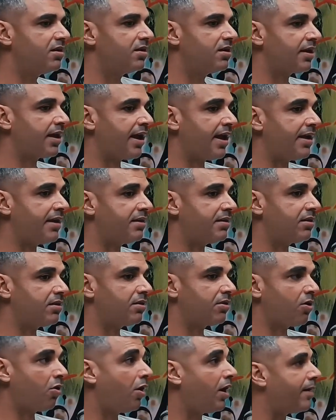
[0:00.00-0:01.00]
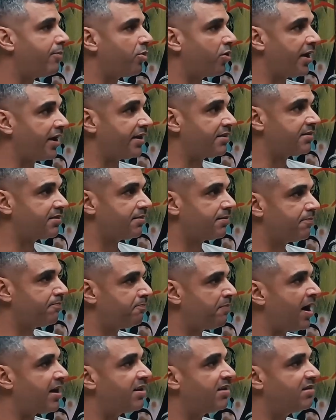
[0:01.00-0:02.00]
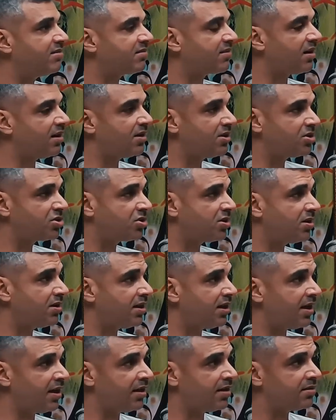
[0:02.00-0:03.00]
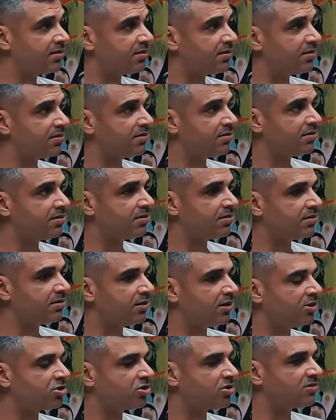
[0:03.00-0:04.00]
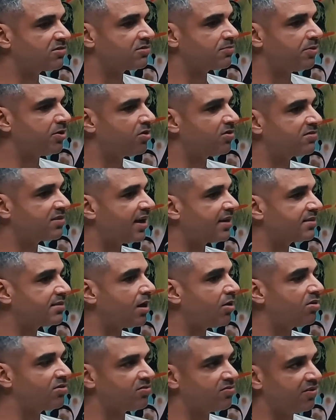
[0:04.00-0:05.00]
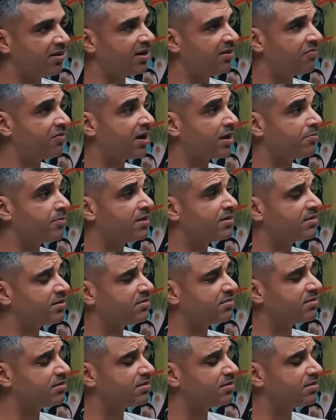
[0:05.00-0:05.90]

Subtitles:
can collaborate, parents, clinician, and teachers, because right now it's very fragmented.